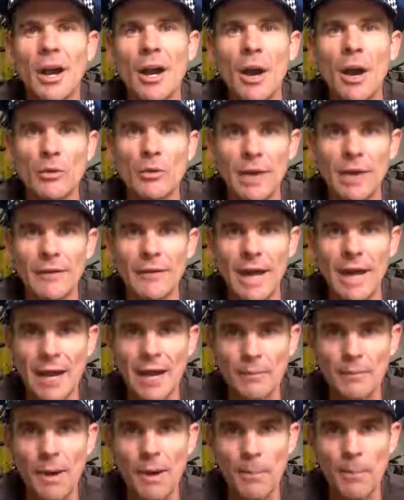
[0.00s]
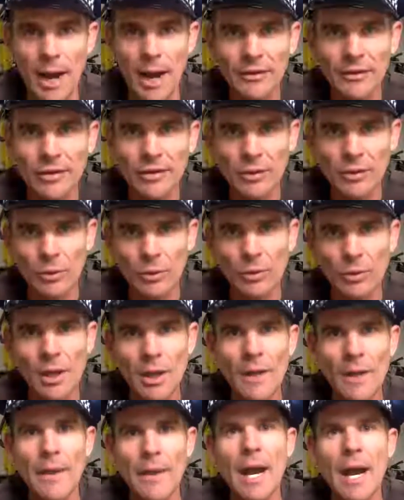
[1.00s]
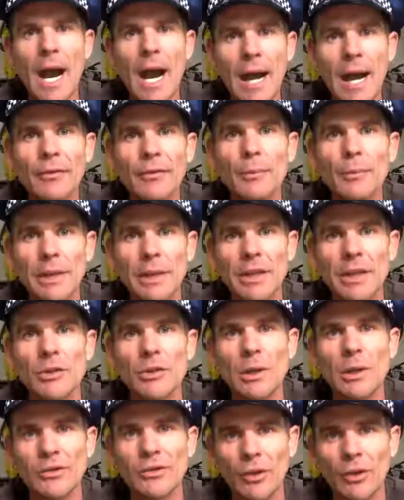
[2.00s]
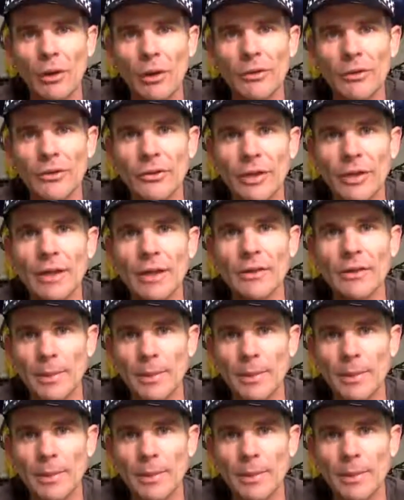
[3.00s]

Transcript: I would rather have my bicycle than half a million US dollars